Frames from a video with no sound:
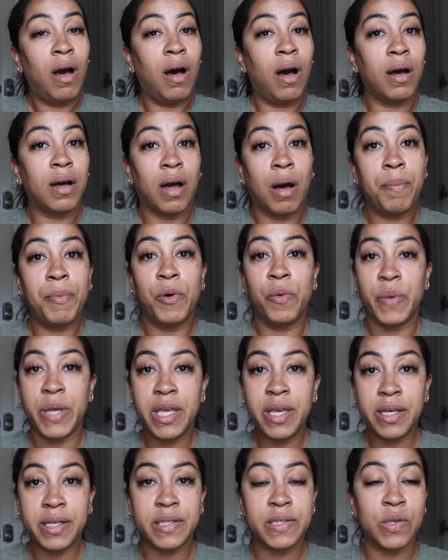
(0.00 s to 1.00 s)
a couple
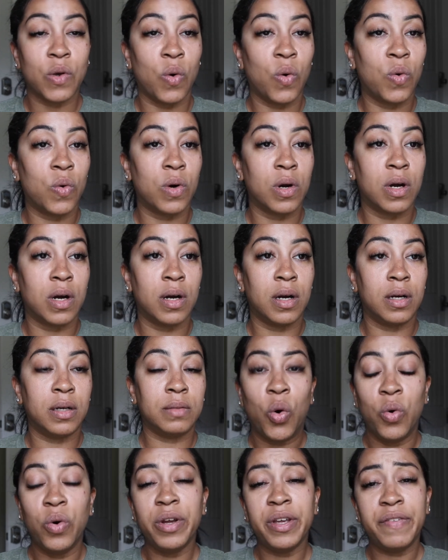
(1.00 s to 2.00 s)
weeks or
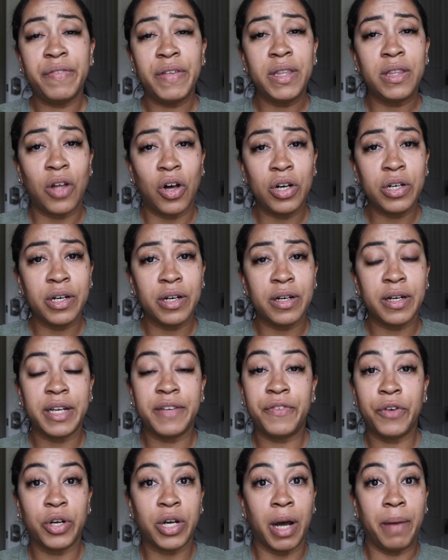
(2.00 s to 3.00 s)
even longer
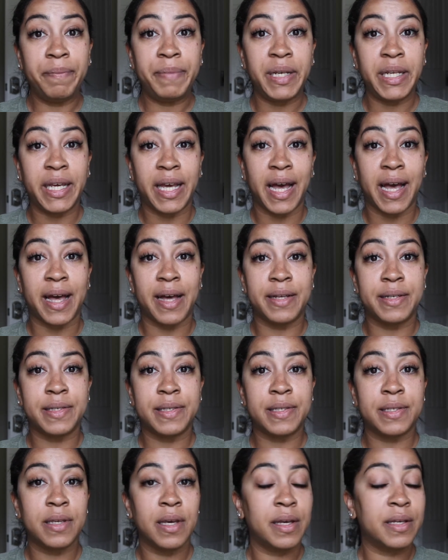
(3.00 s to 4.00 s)
if your company
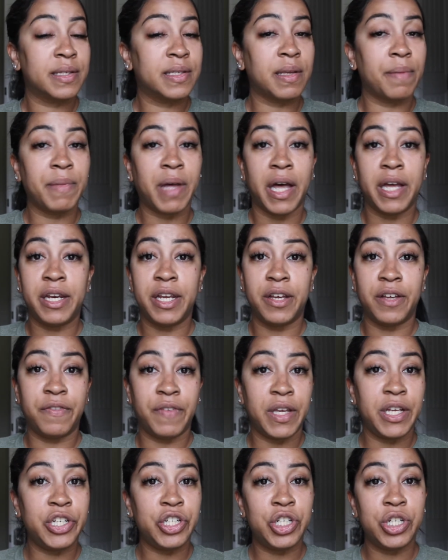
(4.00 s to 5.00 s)
has some kind
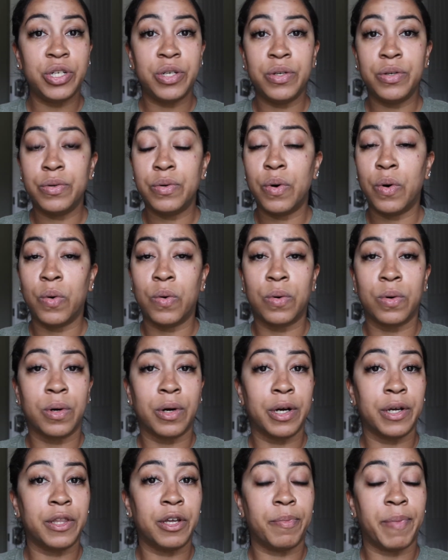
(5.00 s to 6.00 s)
of issue
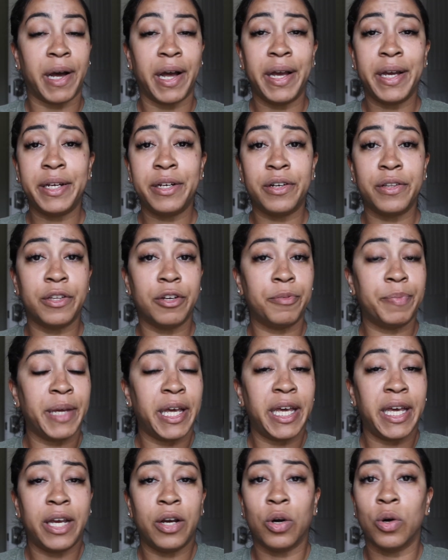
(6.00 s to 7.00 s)
or they're behind on their
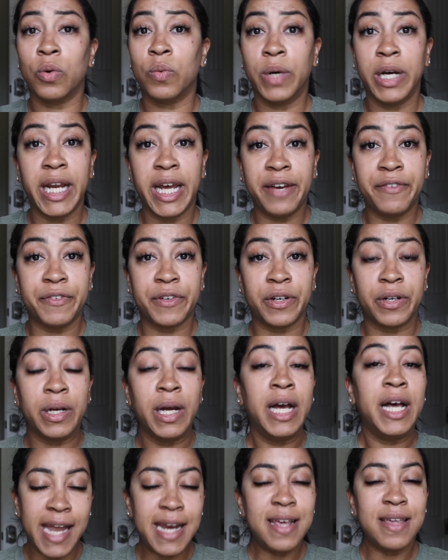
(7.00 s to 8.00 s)
pay or whatever.
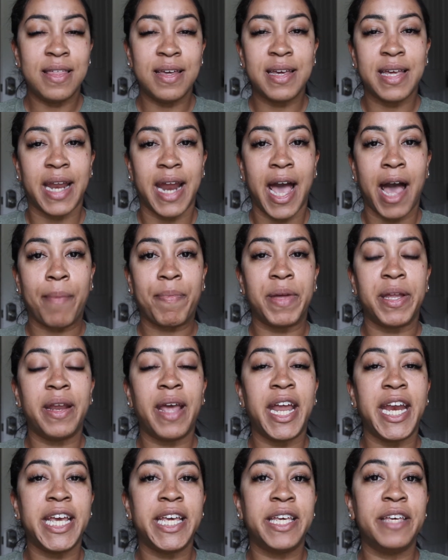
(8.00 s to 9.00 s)
Anything can happen,
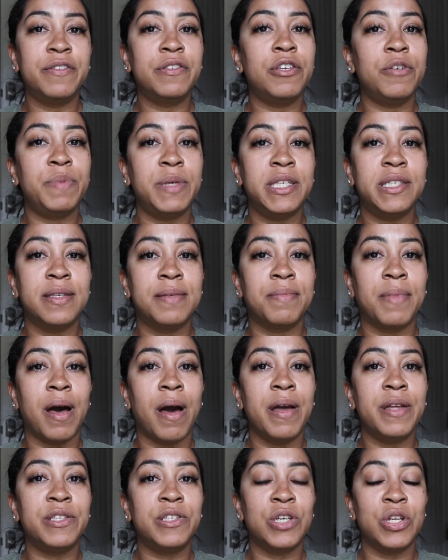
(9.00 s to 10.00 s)
and it gives you peace of
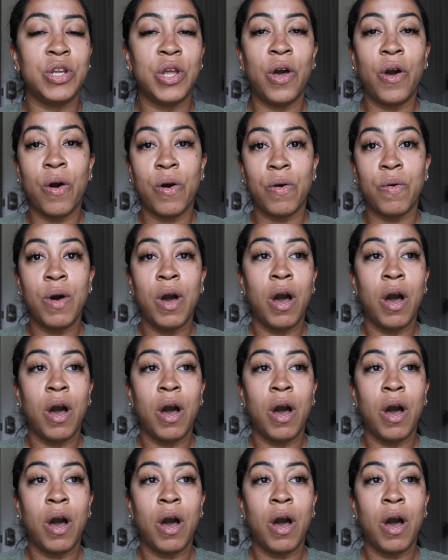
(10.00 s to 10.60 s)
mind to know,